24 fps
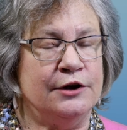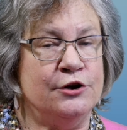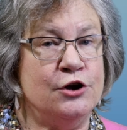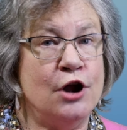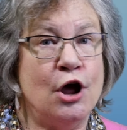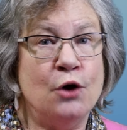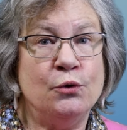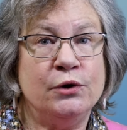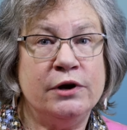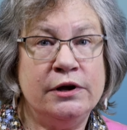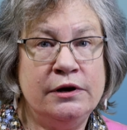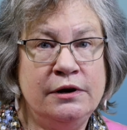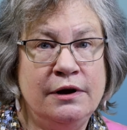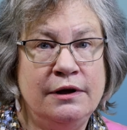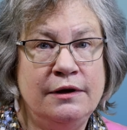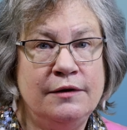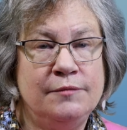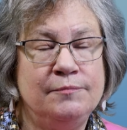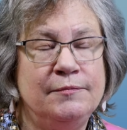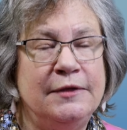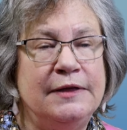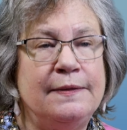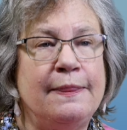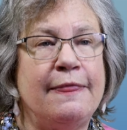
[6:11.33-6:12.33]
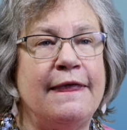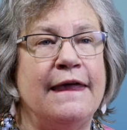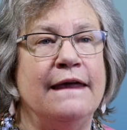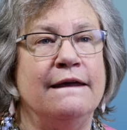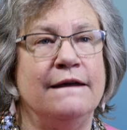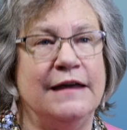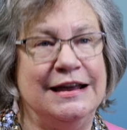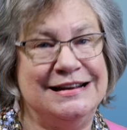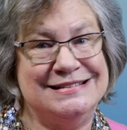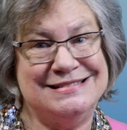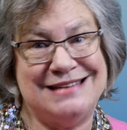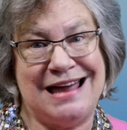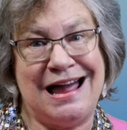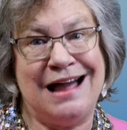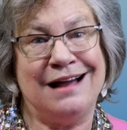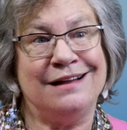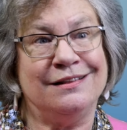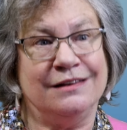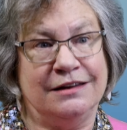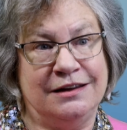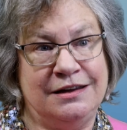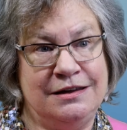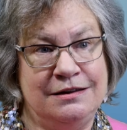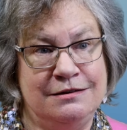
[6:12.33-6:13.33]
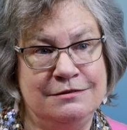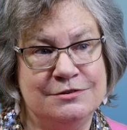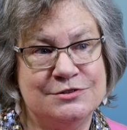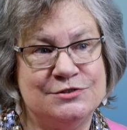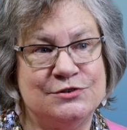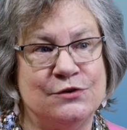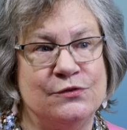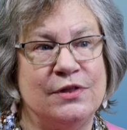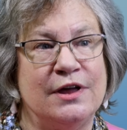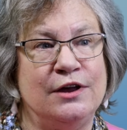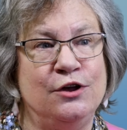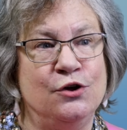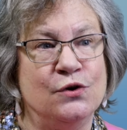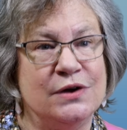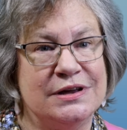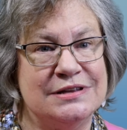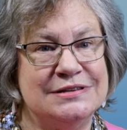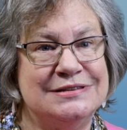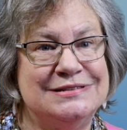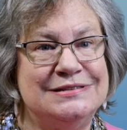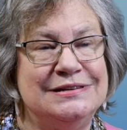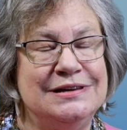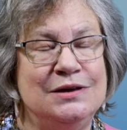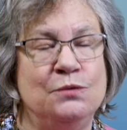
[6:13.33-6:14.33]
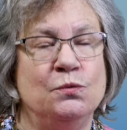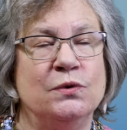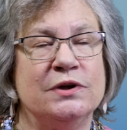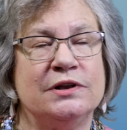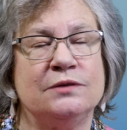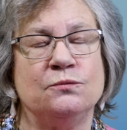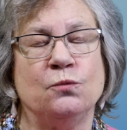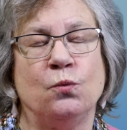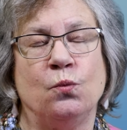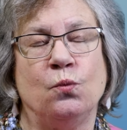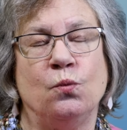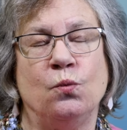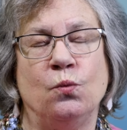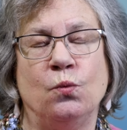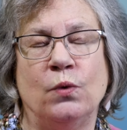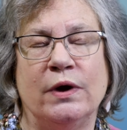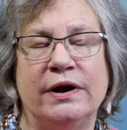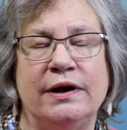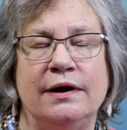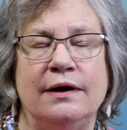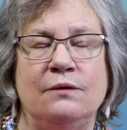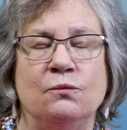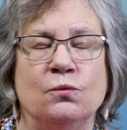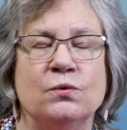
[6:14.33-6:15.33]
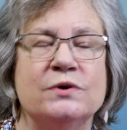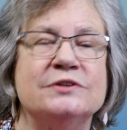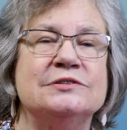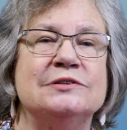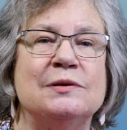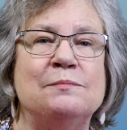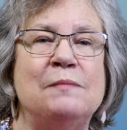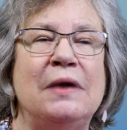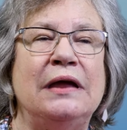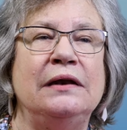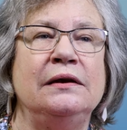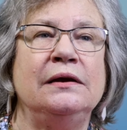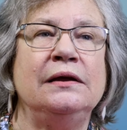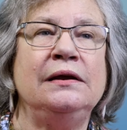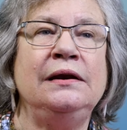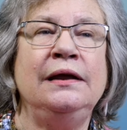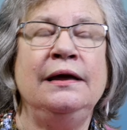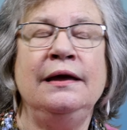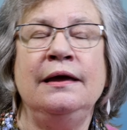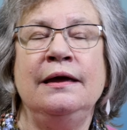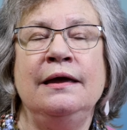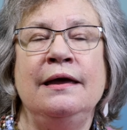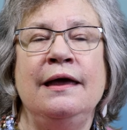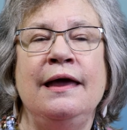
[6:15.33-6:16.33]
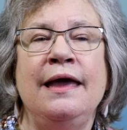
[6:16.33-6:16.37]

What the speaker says: noted exactly so that you can see what was amended.